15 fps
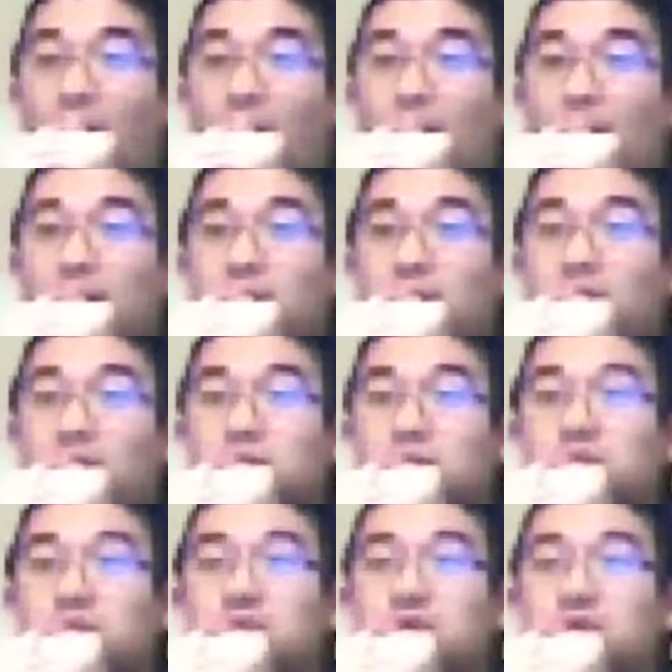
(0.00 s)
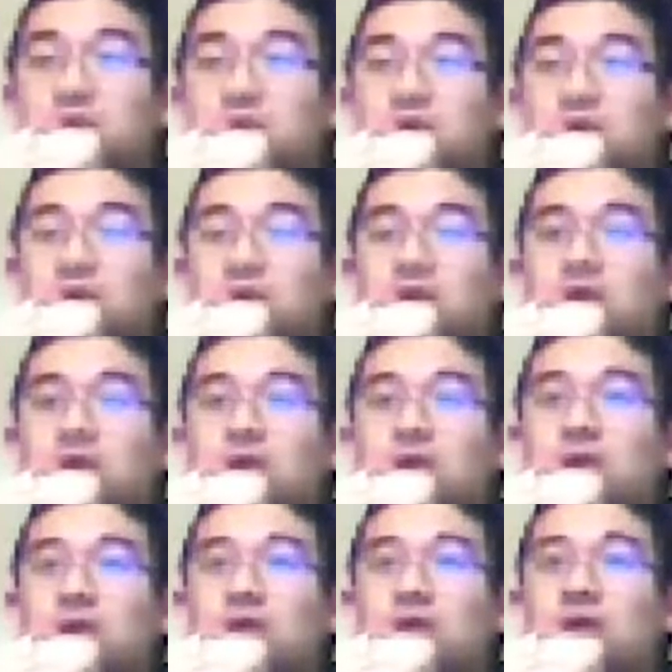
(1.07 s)
Oh my gosh.
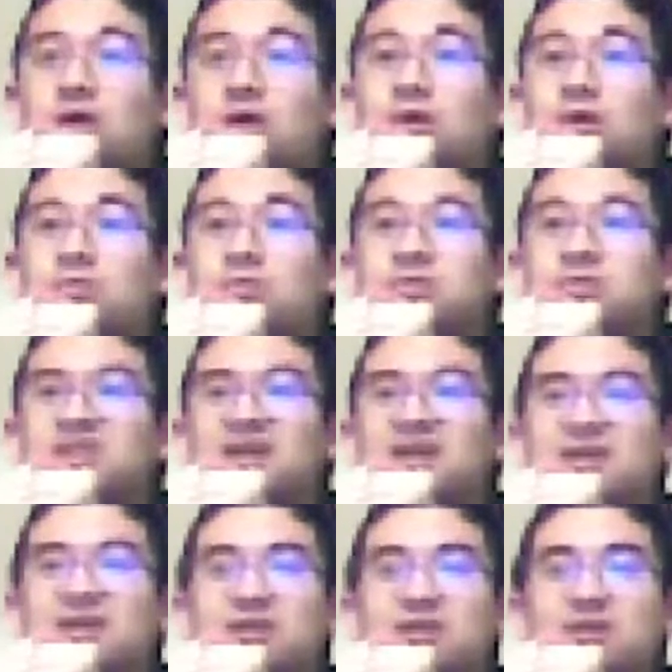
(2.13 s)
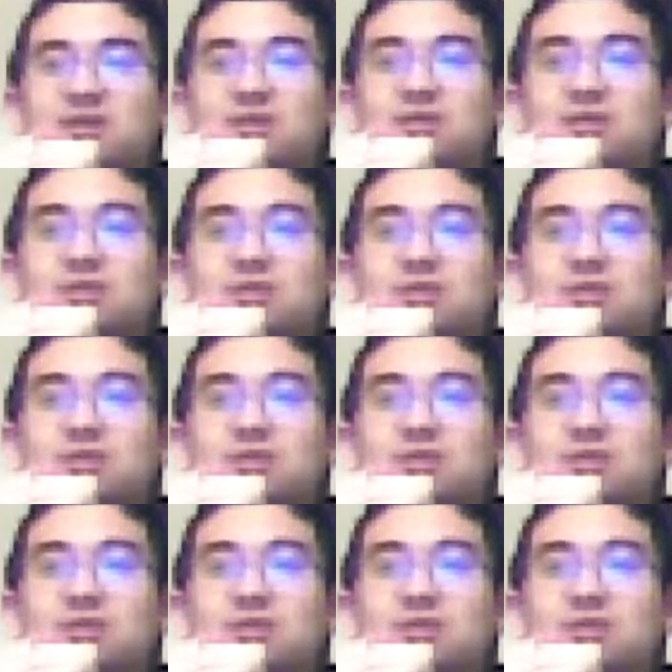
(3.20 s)
Uh, is that it?